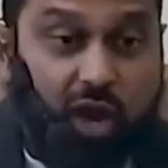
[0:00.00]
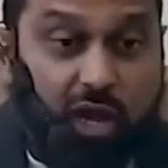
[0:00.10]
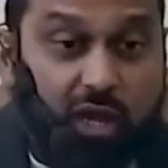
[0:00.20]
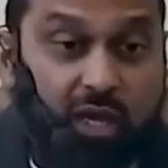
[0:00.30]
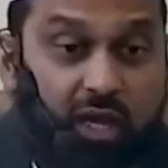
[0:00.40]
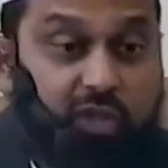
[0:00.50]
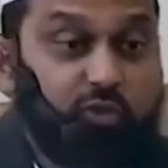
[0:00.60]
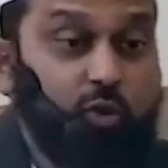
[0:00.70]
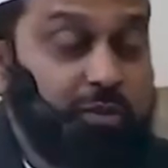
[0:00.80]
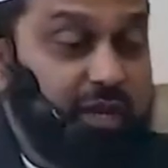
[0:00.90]
dry.
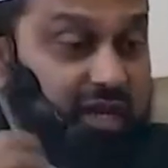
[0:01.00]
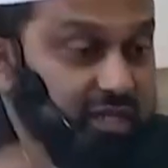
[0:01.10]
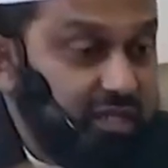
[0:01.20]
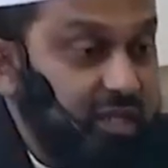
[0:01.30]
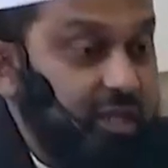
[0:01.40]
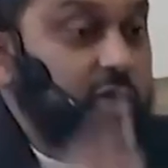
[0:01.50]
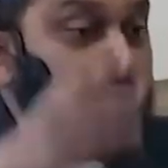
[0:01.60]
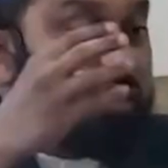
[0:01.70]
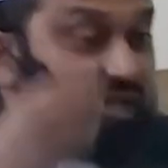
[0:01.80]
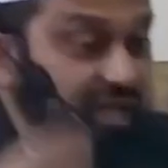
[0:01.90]
It will be
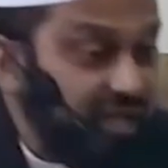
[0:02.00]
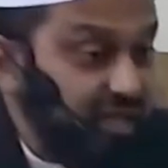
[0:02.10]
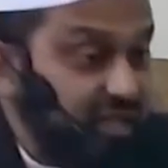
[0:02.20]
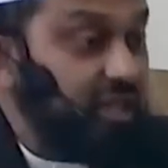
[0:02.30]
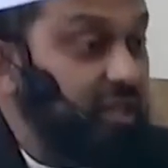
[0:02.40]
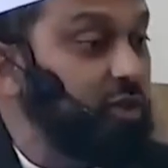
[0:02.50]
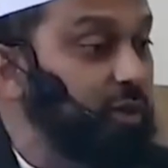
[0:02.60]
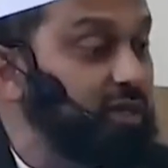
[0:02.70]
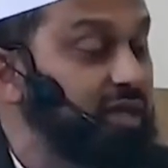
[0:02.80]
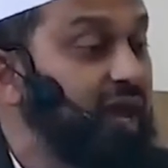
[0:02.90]
continuous and
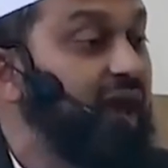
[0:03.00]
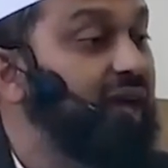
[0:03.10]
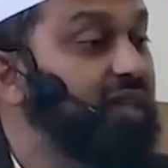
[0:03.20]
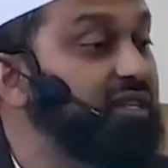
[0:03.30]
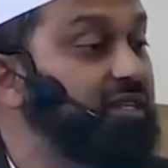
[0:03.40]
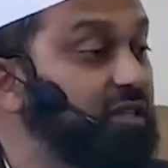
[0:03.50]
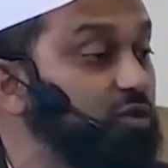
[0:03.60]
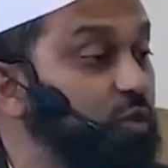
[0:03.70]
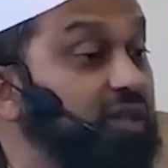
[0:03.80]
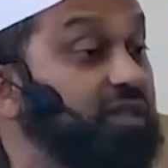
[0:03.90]
continuous. And this is